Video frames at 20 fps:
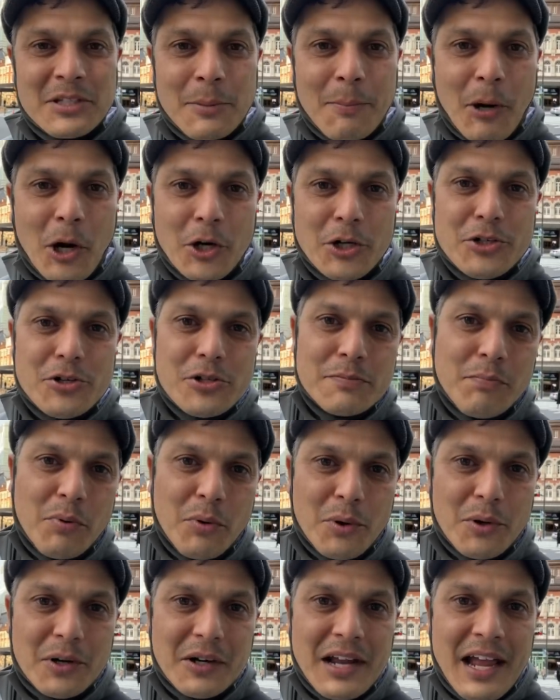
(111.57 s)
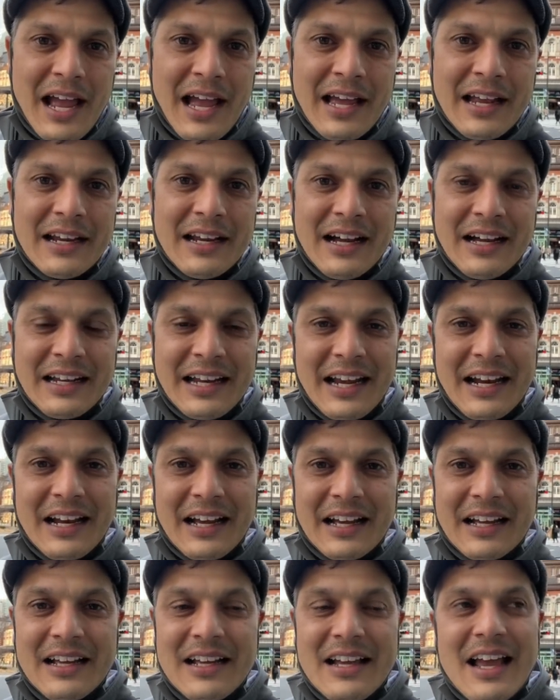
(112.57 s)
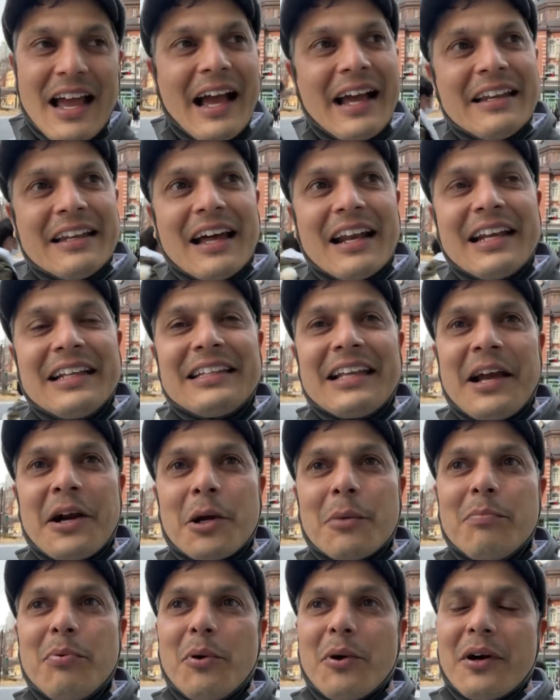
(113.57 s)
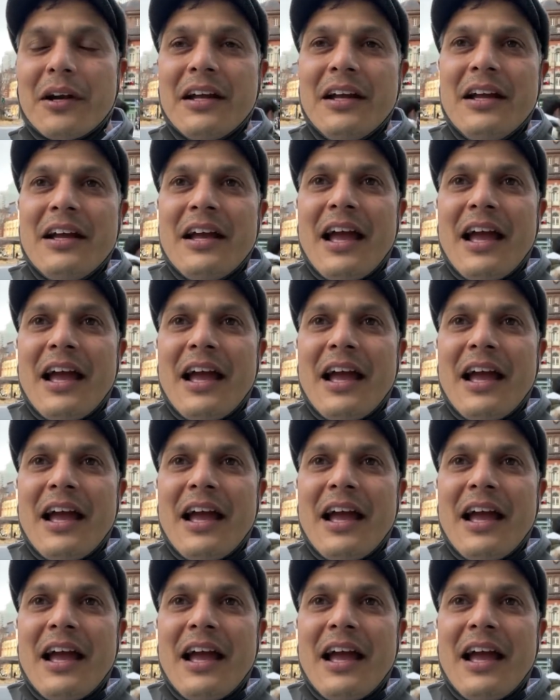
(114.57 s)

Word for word: departures board at Haneda and Narita Airport,